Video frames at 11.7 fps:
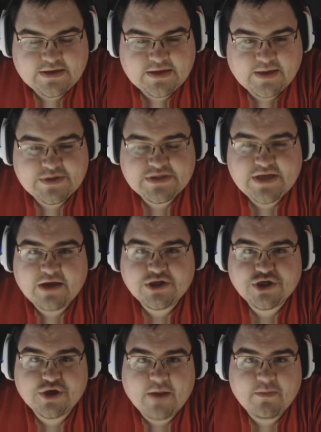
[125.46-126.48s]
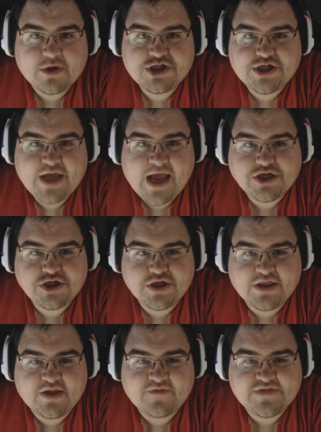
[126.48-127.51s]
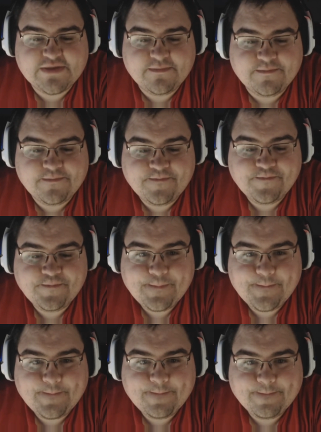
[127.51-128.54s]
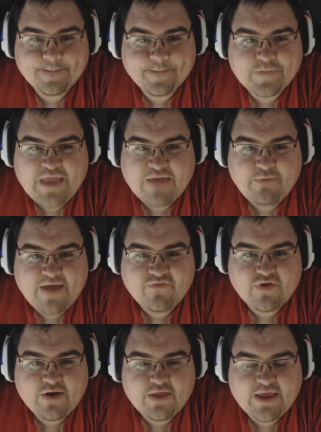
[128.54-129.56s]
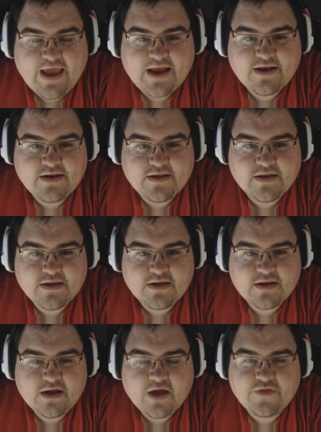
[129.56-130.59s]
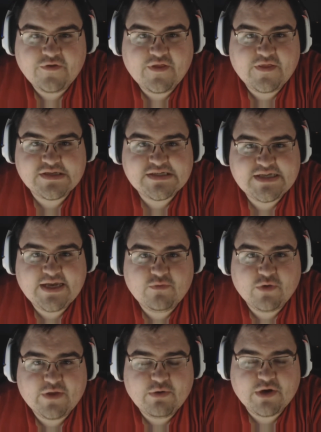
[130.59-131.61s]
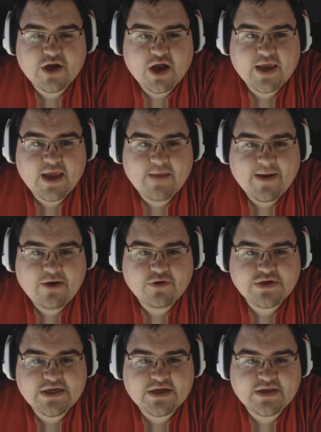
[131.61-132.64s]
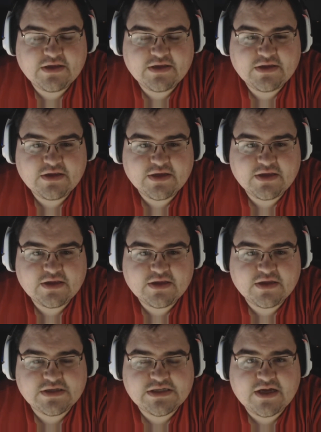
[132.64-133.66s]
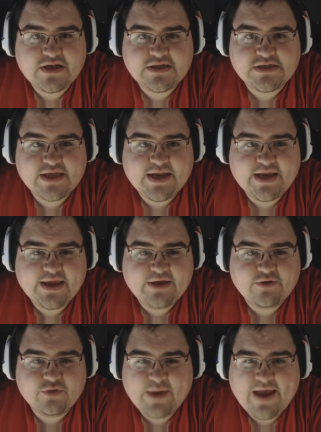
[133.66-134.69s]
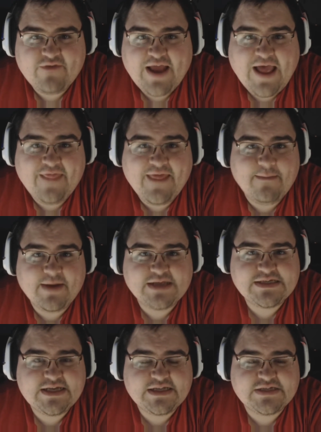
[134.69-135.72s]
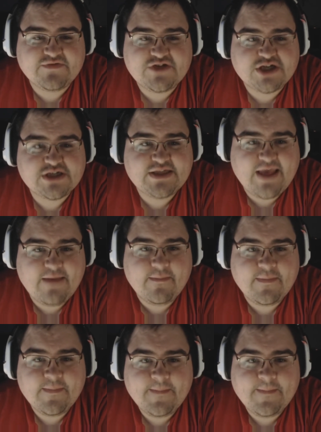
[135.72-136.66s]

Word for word: I'm just not sure how much she actually loves him. We haven't really had, other than the scene where they were talking about uh, the, the sons getting killed, we haven't had that many scenes of just them